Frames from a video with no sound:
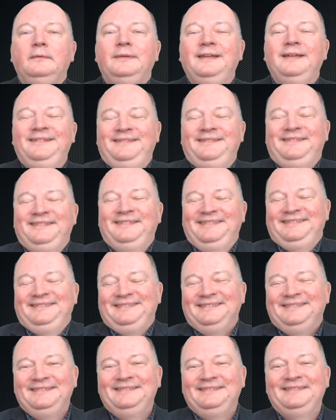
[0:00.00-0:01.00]

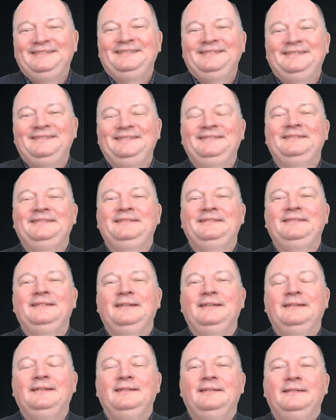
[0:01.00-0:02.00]

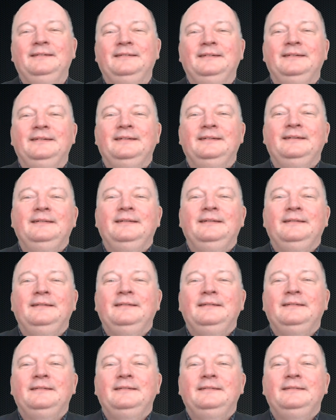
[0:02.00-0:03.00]

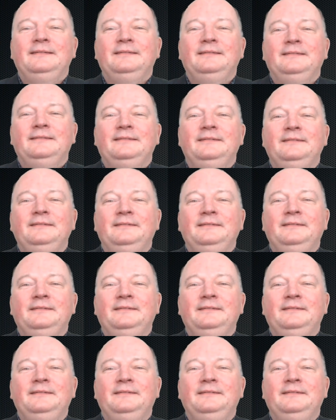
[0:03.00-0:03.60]
This person isn't speaking.